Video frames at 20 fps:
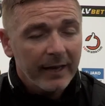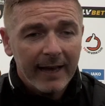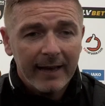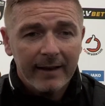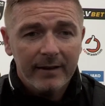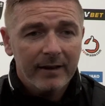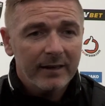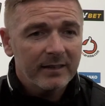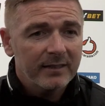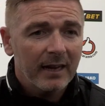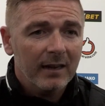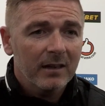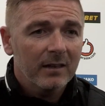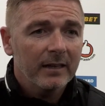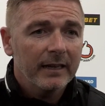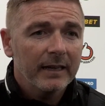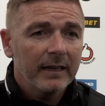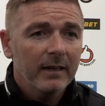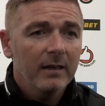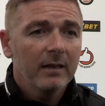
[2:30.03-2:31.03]
Yeah,
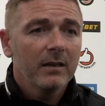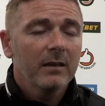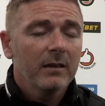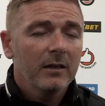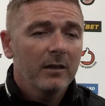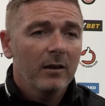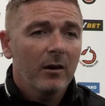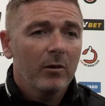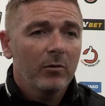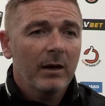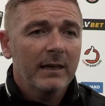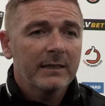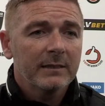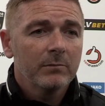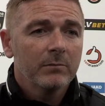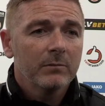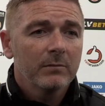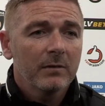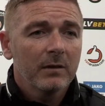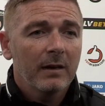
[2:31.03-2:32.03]
exactly. You know,
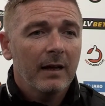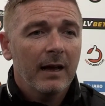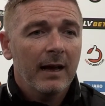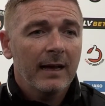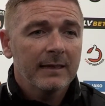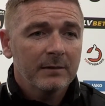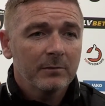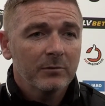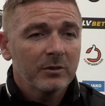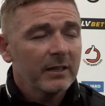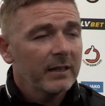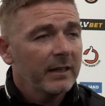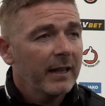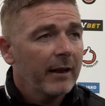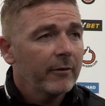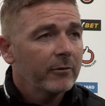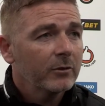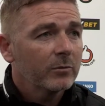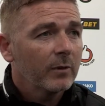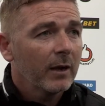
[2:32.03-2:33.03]
Adam's in
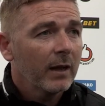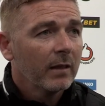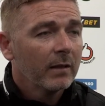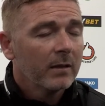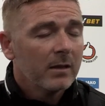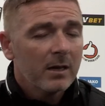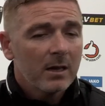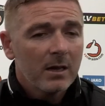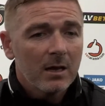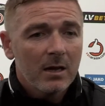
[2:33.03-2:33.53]
there as well.